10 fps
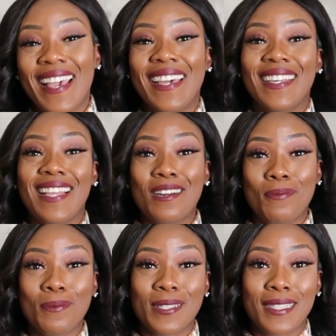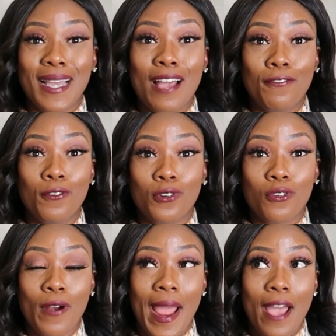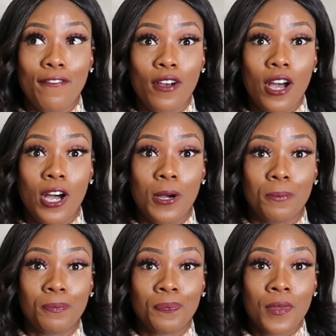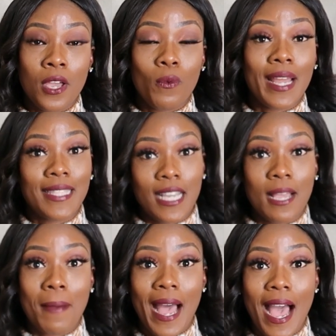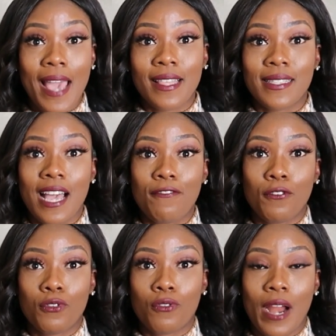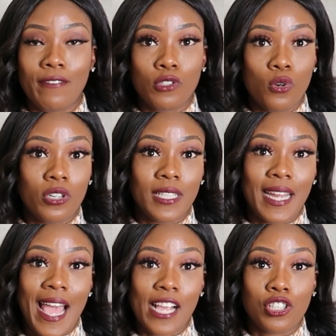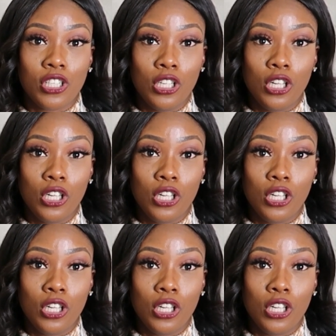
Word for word: And a lot of people say I photograph, when I tell them my height, they say I photograph taller than I actually